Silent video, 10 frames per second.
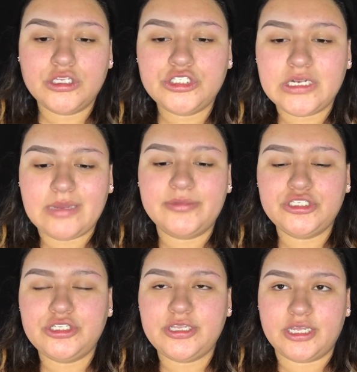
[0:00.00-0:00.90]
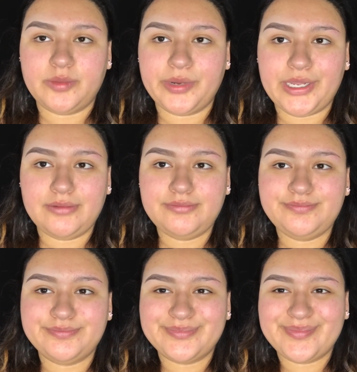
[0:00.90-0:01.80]
So now I'm gonna do the other brow
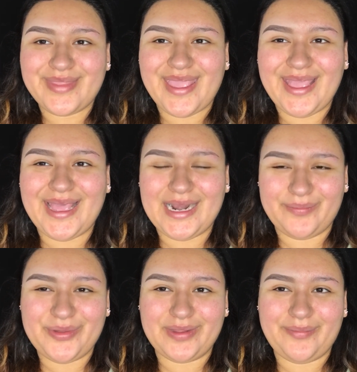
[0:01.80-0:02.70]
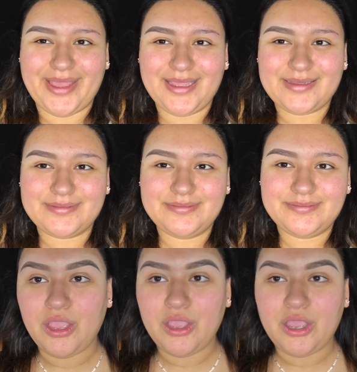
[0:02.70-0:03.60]
and I'll be right back.
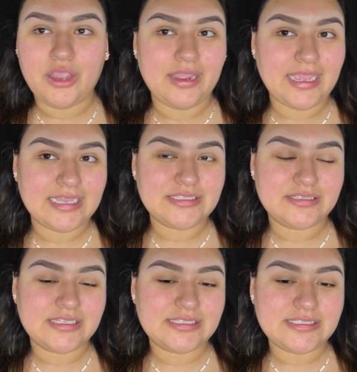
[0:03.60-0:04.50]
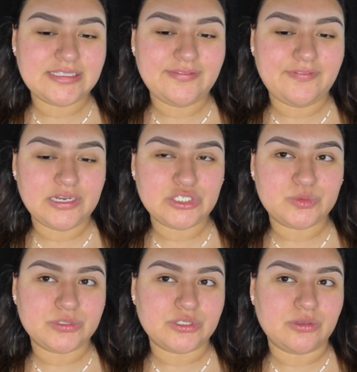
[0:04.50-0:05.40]
Alright guys, so this is the
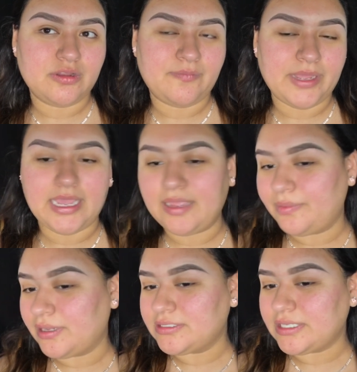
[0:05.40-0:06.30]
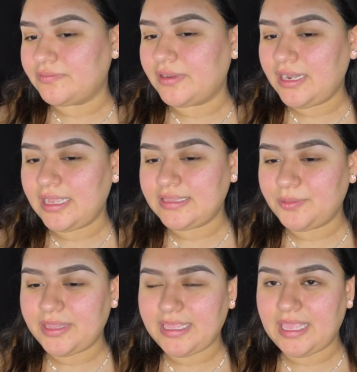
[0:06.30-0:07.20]
finished result of my eyebrows. I really like the
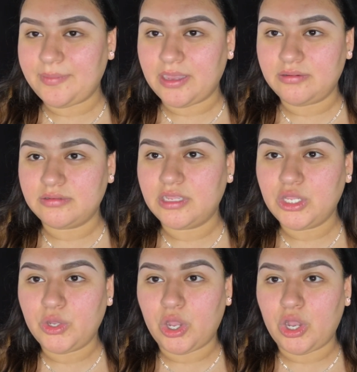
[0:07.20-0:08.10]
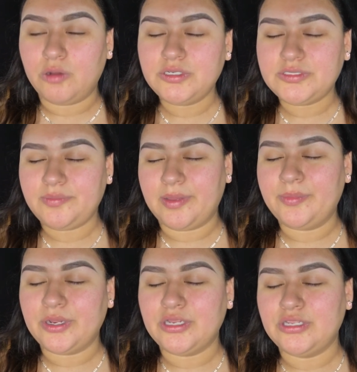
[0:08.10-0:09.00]
way they came out. Always
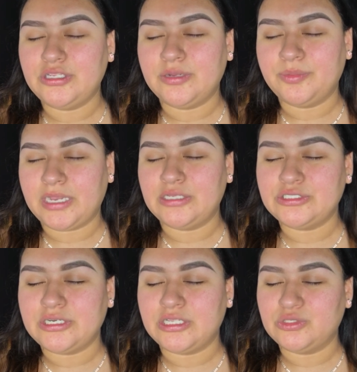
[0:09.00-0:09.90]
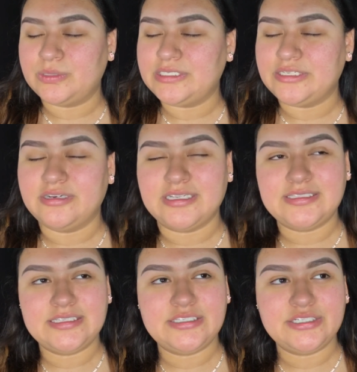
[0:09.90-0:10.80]
remember, your brows are not twins, they're not
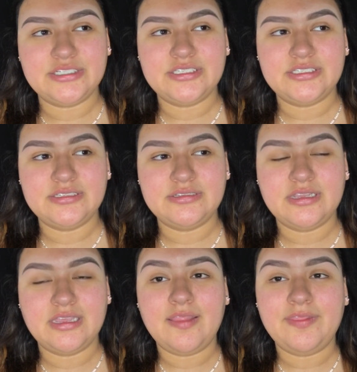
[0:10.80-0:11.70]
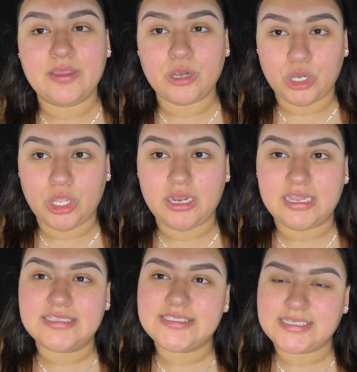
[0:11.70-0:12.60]
sisters, they're long
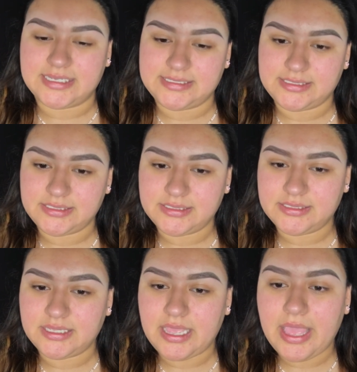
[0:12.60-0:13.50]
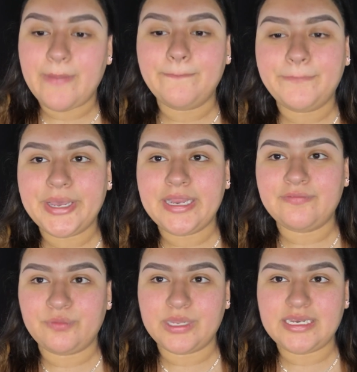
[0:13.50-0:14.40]
lost cousins. But
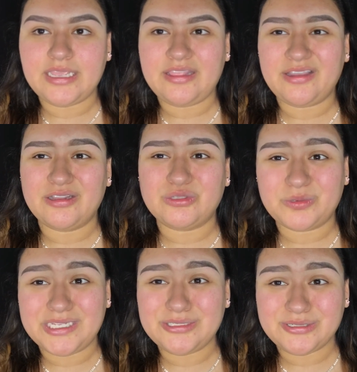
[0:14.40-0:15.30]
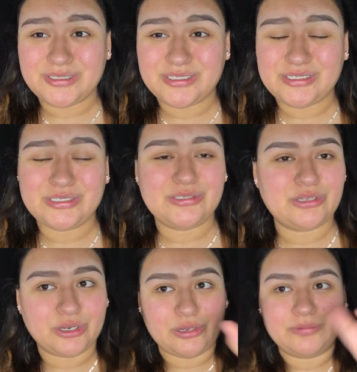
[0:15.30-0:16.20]
if one day they're twins or sisters,
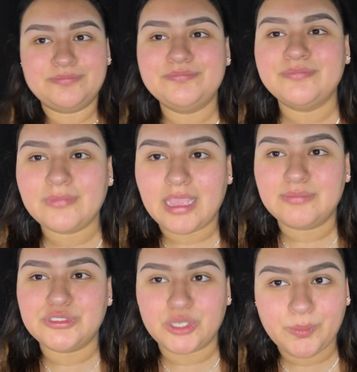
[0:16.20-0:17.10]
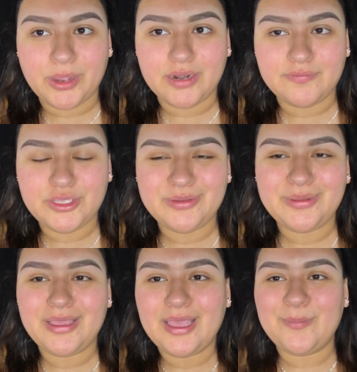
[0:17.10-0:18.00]
girl, I'm so proud of you
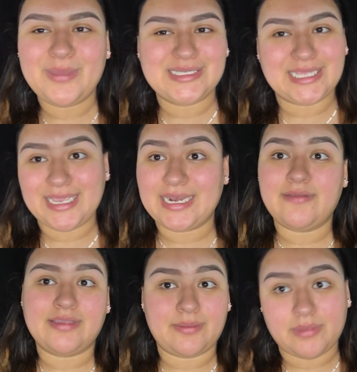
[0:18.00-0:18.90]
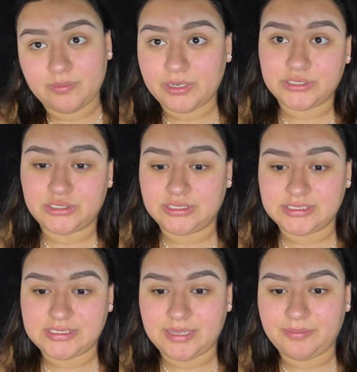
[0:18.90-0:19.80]
because I can never get my brows to look the
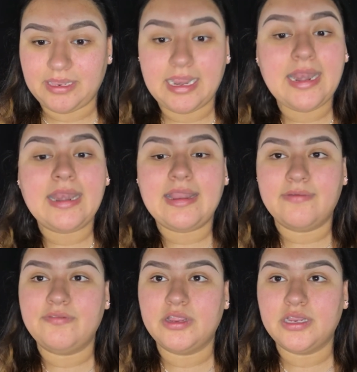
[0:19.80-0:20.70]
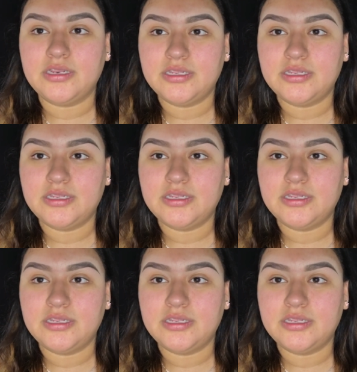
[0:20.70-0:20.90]
same. Never.